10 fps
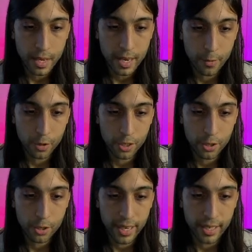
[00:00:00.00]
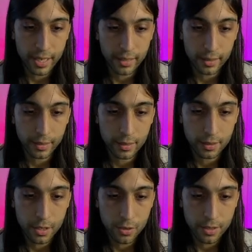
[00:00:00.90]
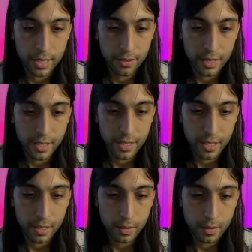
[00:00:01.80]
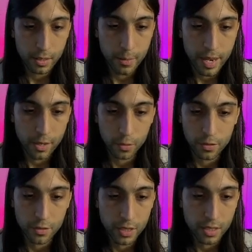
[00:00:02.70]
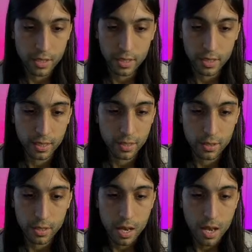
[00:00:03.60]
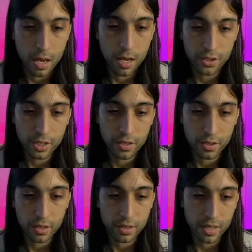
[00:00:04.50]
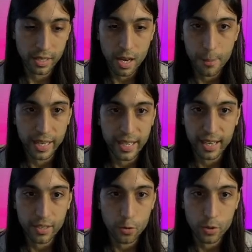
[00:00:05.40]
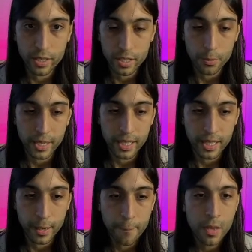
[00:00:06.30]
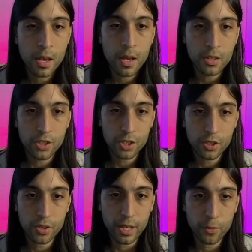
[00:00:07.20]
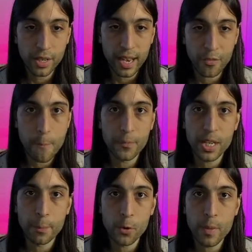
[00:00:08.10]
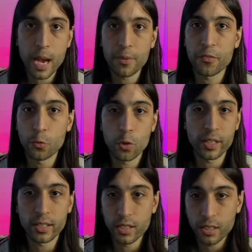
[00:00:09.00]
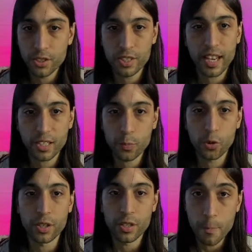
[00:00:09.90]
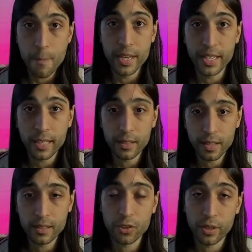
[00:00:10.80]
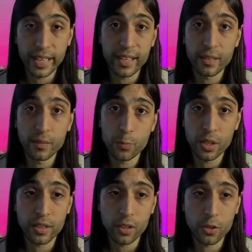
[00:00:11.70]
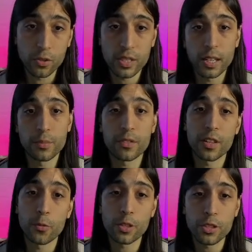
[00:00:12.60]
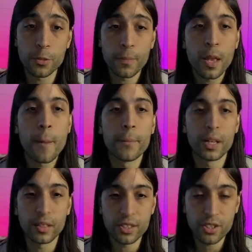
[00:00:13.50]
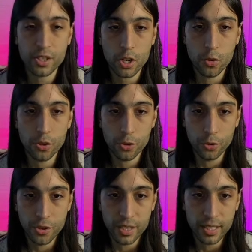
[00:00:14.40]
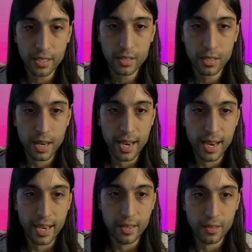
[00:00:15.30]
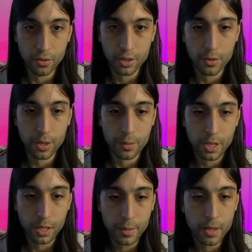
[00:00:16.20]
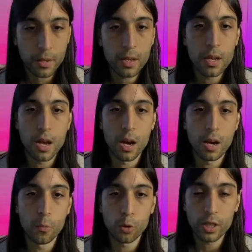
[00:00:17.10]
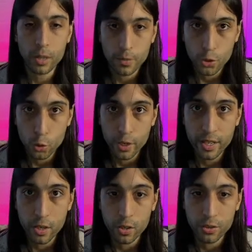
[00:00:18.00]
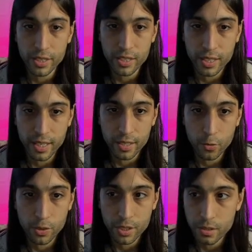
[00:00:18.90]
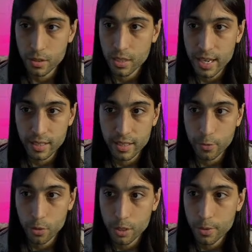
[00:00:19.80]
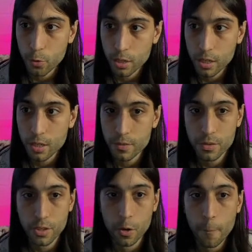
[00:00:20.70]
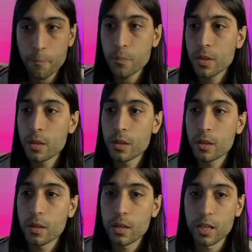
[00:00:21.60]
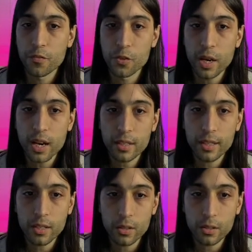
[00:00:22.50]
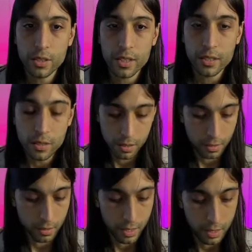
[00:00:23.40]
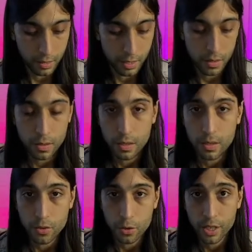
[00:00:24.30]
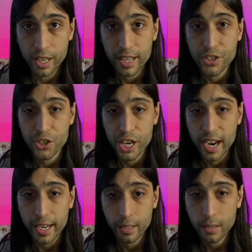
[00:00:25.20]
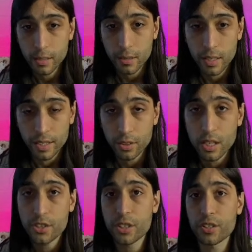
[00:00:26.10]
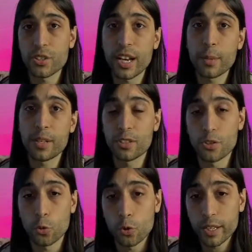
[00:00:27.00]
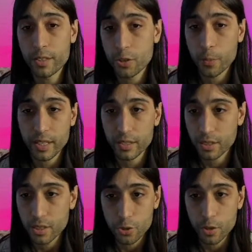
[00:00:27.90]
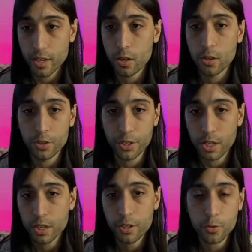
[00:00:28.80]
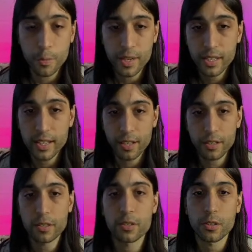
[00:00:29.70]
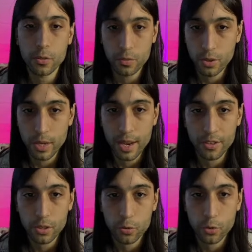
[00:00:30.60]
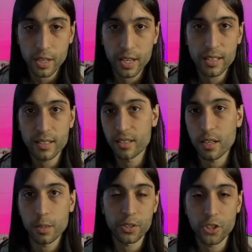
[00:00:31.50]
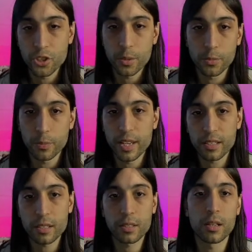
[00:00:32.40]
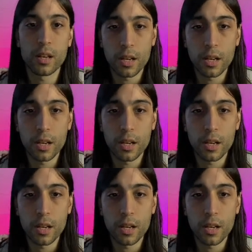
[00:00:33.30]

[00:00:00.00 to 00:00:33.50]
And we're going to create a little note down here. Doesn't matter what the velocity is, just as long as like not making any noise at the beginning. Just so that way you have a tempo map if you're wanting to just export the MIDI so they can print their own stems if they want to. But let's just go through this and you'll see what I'm talking about. We're going to join all these together, which is the next thing we're going to be working on. So if you highlight all these, you're going to hit J. In Logic, J means join, so basically it's going to join all your audio or MIDI together, so you have it all organized and it's not a bunch of jumbled mess,